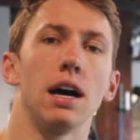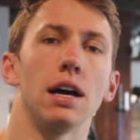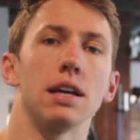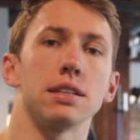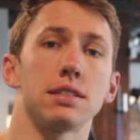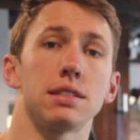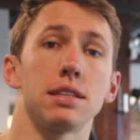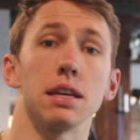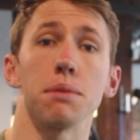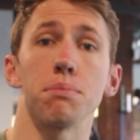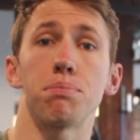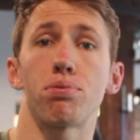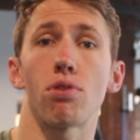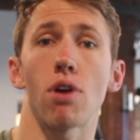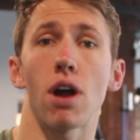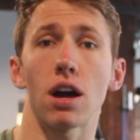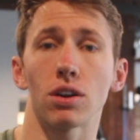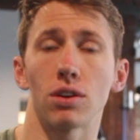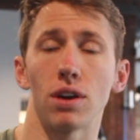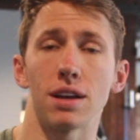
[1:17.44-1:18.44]
seeing
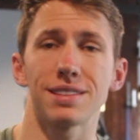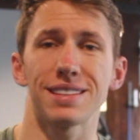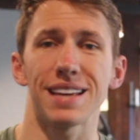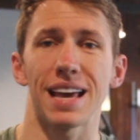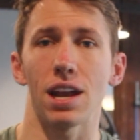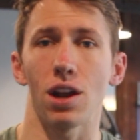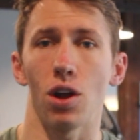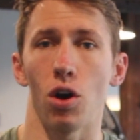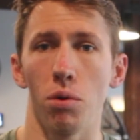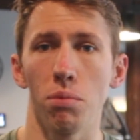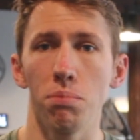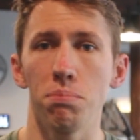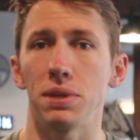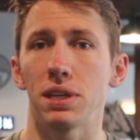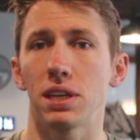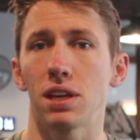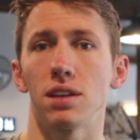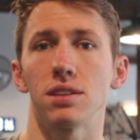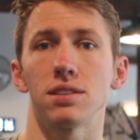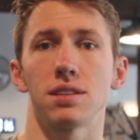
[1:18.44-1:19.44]
progress at home
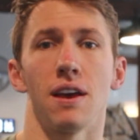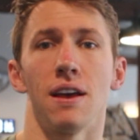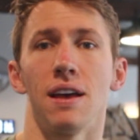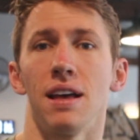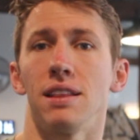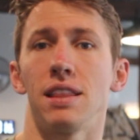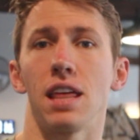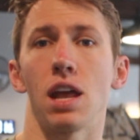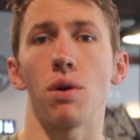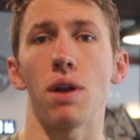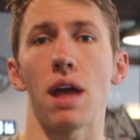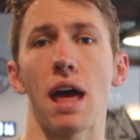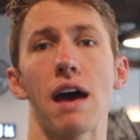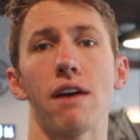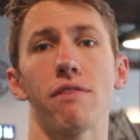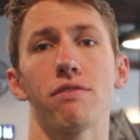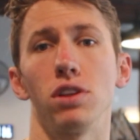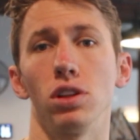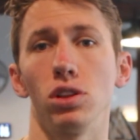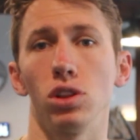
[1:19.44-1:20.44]
because they don't
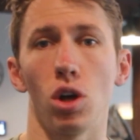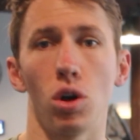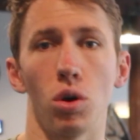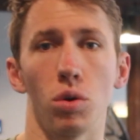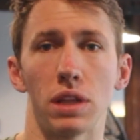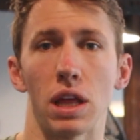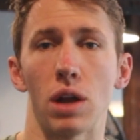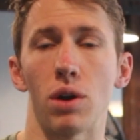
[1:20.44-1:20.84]
have the load,